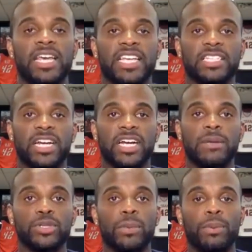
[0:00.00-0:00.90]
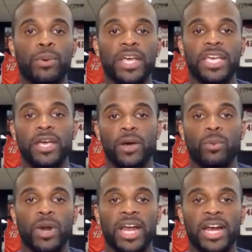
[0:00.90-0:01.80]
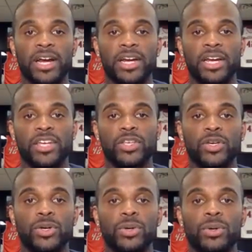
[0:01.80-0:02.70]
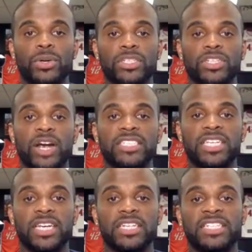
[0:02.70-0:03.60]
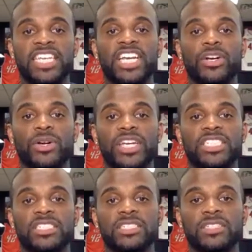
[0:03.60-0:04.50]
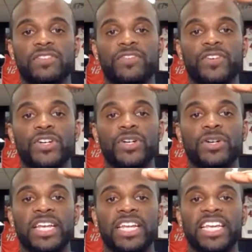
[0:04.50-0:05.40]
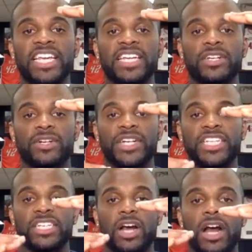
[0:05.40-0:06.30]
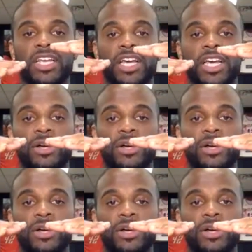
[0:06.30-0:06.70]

is going to come to a point where you start to decrease food and increase cardio.